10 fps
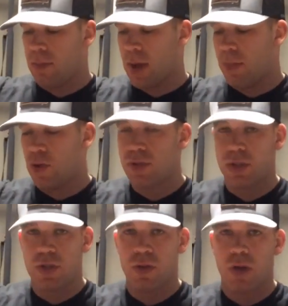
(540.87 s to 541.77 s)
I
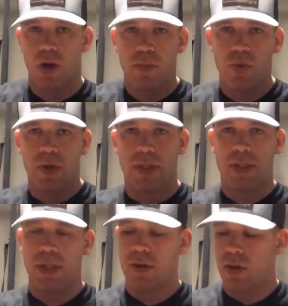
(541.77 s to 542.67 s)
mostly shoot cardboard or
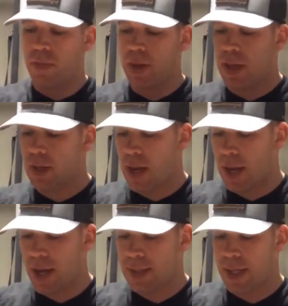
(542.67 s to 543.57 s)
steel, but I
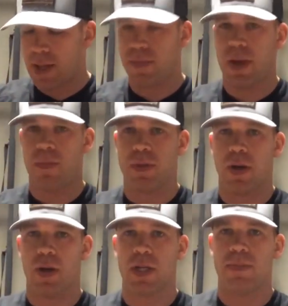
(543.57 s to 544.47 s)
like taking paper
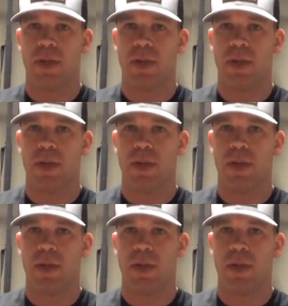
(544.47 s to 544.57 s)
targets